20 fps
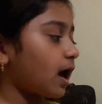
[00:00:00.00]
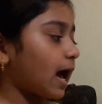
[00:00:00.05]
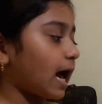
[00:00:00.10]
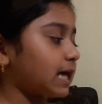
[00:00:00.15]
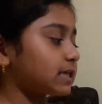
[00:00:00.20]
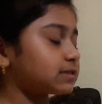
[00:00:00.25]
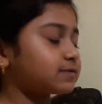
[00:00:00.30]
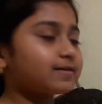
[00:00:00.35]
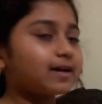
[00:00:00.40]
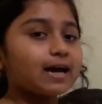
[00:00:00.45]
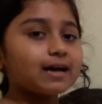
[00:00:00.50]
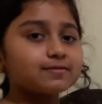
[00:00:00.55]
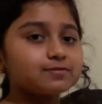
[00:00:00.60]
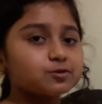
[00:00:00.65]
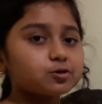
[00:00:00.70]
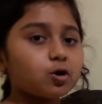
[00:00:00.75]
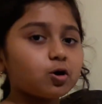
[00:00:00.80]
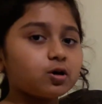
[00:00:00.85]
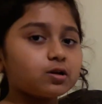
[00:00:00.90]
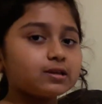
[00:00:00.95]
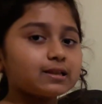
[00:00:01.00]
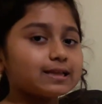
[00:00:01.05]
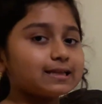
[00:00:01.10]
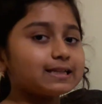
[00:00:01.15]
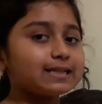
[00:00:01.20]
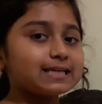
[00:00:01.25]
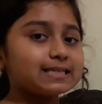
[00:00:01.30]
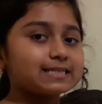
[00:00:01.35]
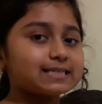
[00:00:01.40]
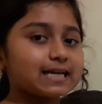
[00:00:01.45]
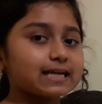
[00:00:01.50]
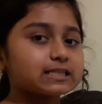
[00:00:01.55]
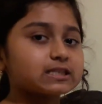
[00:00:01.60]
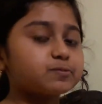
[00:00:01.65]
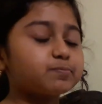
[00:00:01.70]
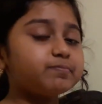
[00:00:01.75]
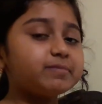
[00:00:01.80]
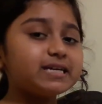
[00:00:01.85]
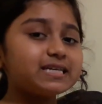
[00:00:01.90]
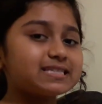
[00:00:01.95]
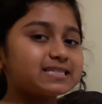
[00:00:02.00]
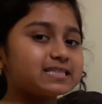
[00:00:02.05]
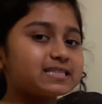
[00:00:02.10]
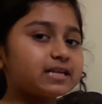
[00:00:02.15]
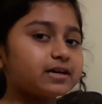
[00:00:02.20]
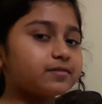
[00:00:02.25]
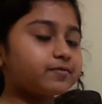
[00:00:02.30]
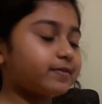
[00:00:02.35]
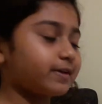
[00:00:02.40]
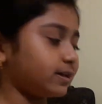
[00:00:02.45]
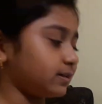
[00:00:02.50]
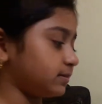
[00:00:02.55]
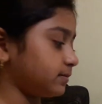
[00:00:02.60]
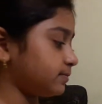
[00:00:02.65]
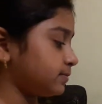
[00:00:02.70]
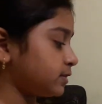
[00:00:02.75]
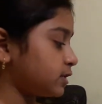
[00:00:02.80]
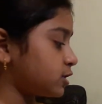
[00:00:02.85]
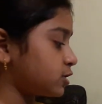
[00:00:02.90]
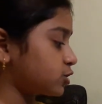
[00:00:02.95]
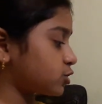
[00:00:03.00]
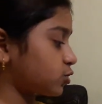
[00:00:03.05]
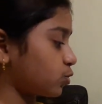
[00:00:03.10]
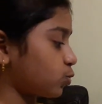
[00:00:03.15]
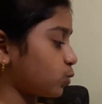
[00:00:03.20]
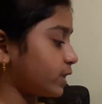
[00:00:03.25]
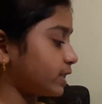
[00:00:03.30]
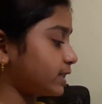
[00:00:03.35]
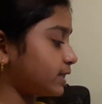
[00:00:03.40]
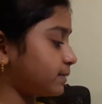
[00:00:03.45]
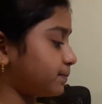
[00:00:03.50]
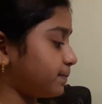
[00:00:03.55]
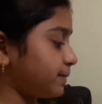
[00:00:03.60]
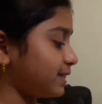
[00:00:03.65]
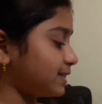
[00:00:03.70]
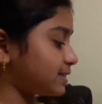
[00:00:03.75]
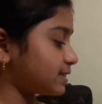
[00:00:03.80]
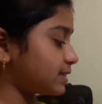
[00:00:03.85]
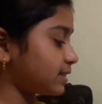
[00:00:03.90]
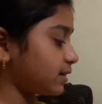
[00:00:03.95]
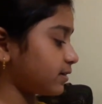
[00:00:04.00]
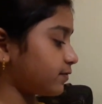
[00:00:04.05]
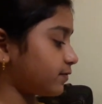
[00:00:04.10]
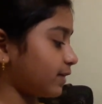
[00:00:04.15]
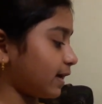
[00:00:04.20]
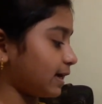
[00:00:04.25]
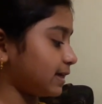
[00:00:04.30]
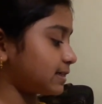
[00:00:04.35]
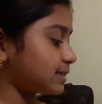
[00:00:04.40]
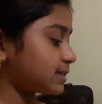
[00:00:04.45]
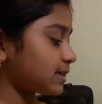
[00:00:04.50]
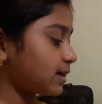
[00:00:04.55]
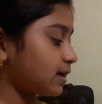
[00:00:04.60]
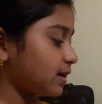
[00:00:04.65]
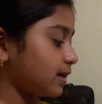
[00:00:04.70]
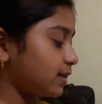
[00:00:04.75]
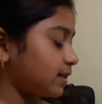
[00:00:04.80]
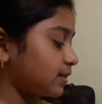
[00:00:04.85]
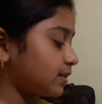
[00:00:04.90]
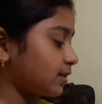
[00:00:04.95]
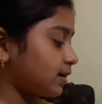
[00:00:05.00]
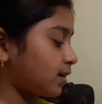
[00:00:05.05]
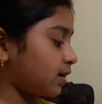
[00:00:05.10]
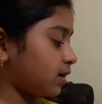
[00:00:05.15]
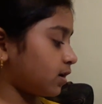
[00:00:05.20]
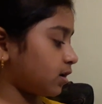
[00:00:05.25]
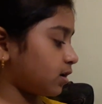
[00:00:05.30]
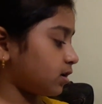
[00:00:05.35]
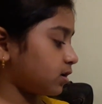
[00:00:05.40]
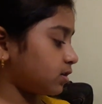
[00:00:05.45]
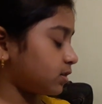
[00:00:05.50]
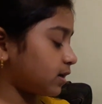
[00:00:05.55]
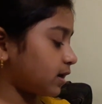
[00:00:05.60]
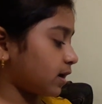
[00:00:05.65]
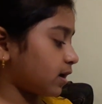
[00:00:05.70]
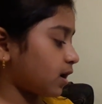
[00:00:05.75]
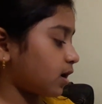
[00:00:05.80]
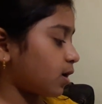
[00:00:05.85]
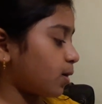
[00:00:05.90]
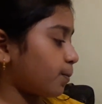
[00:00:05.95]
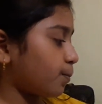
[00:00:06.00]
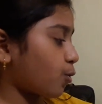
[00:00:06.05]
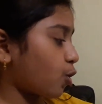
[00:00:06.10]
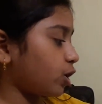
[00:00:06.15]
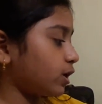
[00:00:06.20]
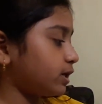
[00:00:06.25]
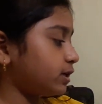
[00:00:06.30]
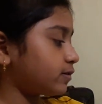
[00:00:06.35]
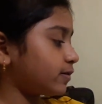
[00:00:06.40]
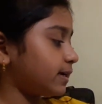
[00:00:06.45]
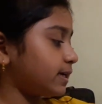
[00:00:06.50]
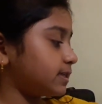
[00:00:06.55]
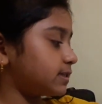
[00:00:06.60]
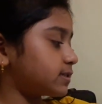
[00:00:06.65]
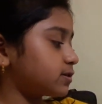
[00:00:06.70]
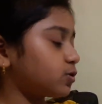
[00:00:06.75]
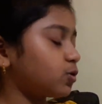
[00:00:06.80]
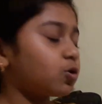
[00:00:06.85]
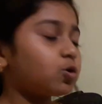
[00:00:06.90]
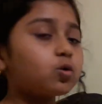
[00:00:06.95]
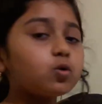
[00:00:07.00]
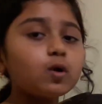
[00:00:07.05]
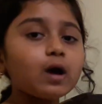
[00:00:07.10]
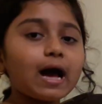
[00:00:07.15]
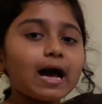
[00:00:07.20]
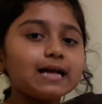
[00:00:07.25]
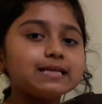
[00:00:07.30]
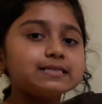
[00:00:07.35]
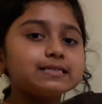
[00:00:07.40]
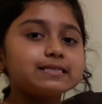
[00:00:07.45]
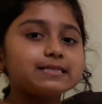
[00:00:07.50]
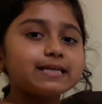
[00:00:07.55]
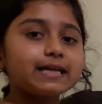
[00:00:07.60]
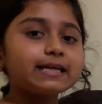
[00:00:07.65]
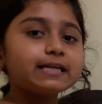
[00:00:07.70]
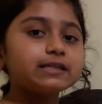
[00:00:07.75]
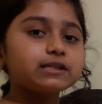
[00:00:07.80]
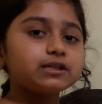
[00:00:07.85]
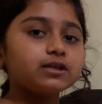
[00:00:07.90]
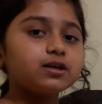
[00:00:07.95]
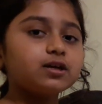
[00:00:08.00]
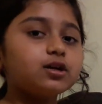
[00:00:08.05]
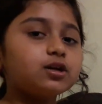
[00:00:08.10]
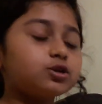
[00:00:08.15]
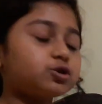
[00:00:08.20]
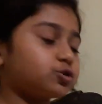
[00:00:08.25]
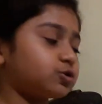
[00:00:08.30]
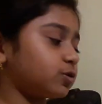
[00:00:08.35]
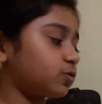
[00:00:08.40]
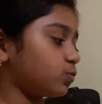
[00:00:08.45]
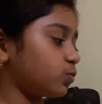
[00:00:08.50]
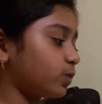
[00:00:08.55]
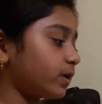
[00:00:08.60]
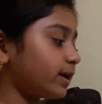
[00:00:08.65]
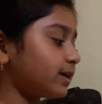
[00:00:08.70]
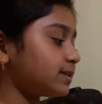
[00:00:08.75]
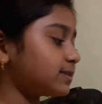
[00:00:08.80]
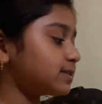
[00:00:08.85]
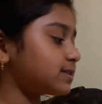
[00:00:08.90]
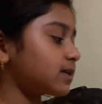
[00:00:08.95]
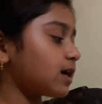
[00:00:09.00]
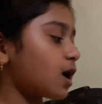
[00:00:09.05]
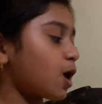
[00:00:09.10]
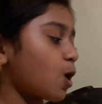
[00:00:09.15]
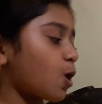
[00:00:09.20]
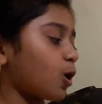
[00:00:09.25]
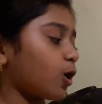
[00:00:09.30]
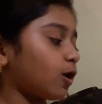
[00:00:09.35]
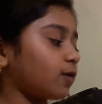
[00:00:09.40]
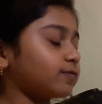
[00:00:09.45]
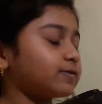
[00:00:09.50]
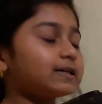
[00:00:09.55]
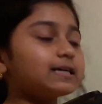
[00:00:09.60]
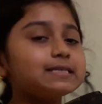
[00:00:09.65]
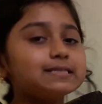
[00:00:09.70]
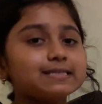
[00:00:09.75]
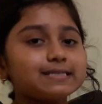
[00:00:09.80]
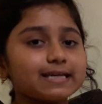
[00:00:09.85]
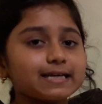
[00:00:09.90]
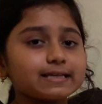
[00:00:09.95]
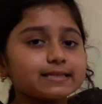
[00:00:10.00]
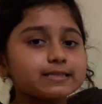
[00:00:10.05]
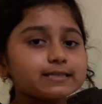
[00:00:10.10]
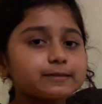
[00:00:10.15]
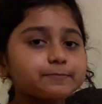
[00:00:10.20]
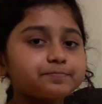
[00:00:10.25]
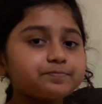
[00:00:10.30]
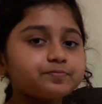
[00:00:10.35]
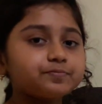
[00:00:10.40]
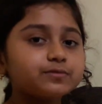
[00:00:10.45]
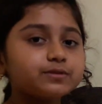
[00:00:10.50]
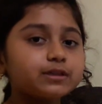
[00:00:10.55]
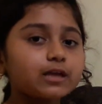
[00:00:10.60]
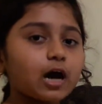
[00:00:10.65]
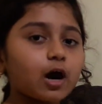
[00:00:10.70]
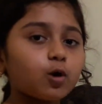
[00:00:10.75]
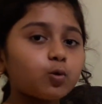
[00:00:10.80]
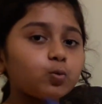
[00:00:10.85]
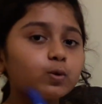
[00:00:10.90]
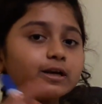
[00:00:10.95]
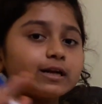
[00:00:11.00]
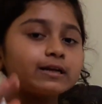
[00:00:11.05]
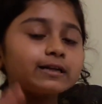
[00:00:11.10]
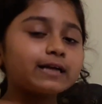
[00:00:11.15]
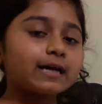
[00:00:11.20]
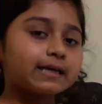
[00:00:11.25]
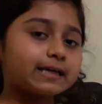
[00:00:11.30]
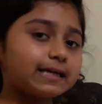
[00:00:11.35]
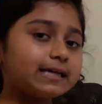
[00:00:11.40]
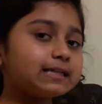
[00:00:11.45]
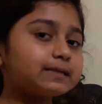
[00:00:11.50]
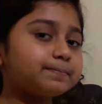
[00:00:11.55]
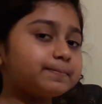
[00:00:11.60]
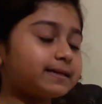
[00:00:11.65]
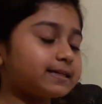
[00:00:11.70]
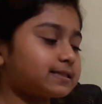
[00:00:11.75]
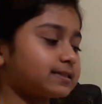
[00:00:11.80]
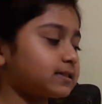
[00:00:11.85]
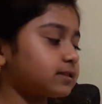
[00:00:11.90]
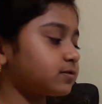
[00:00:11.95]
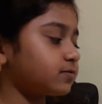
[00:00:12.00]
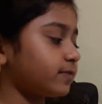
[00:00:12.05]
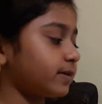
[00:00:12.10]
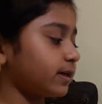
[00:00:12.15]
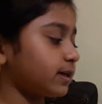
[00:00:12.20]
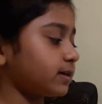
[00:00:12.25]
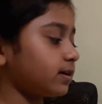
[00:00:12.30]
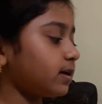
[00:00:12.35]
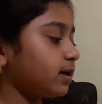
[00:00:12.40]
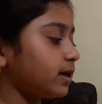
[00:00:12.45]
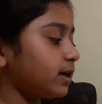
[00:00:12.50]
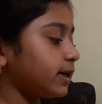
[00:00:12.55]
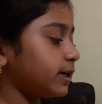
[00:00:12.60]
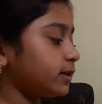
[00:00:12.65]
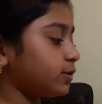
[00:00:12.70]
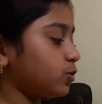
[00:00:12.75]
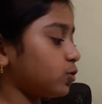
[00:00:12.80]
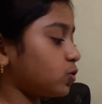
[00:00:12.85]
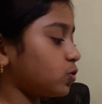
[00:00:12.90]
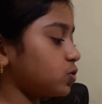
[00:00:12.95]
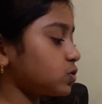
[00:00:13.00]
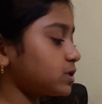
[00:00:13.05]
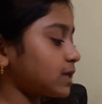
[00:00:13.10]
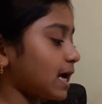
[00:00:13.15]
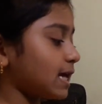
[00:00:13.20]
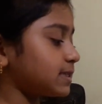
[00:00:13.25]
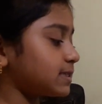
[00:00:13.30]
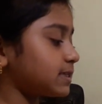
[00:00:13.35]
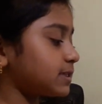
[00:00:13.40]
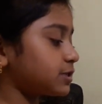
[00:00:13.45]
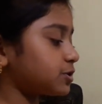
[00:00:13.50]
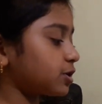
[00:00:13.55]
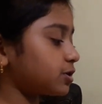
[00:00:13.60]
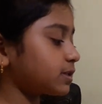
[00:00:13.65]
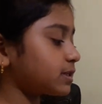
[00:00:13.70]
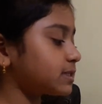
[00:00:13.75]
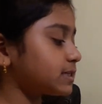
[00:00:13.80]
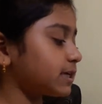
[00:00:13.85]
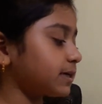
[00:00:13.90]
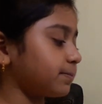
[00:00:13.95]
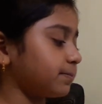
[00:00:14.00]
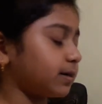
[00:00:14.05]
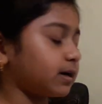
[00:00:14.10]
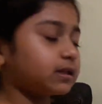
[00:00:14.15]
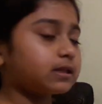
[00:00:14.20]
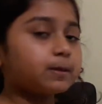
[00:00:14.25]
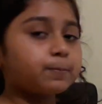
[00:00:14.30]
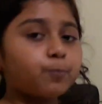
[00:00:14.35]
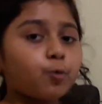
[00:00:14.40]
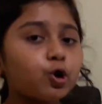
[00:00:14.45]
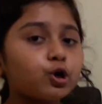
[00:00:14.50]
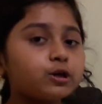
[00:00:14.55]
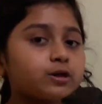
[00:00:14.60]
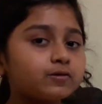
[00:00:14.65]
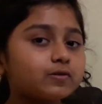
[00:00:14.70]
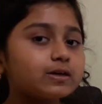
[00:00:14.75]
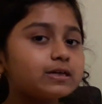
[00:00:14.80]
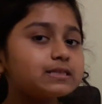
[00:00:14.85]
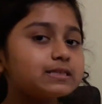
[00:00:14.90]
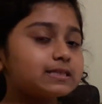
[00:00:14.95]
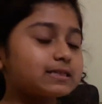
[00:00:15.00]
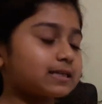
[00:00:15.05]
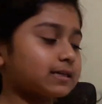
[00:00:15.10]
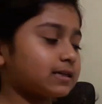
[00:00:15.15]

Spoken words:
As we have shown, the insects beats their wing. So when it beats their wings, the pollen grains go and stick to the wings of the insects. Now when it again beats its wing, it goes and sits on the stigma. The pollen grain